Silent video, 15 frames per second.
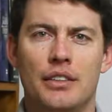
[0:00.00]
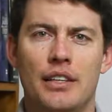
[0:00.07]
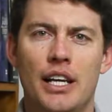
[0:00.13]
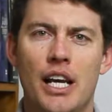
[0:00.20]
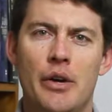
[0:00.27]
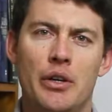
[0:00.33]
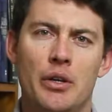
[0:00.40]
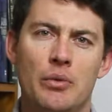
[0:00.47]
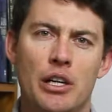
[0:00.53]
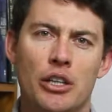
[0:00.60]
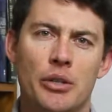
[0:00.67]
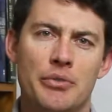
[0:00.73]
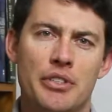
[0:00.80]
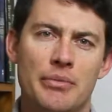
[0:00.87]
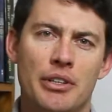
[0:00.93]
Hello and
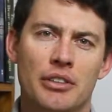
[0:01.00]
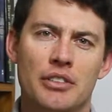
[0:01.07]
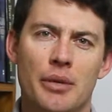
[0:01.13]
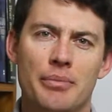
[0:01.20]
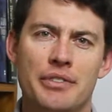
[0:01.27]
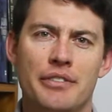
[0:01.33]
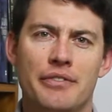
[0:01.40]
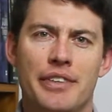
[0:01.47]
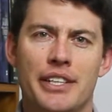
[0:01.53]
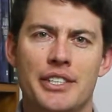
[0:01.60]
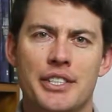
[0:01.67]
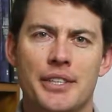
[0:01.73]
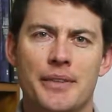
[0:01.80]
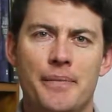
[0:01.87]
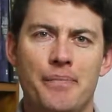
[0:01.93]
welcome to Malt, and
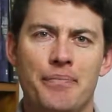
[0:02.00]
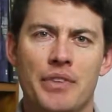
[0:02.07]
Fiction.